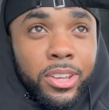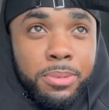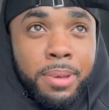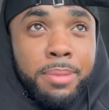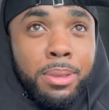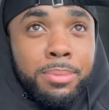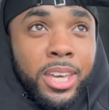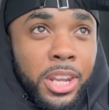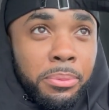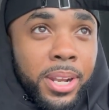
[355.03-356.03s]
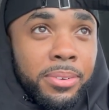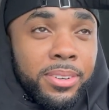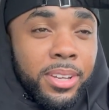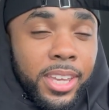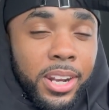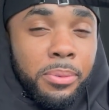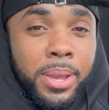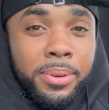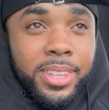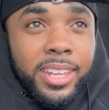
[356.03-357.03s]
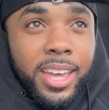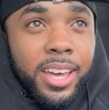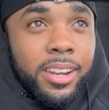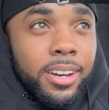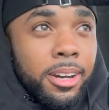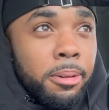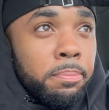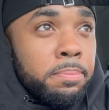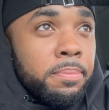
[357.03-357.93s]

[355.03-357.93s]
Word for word: You might be able to get away get away with it at um,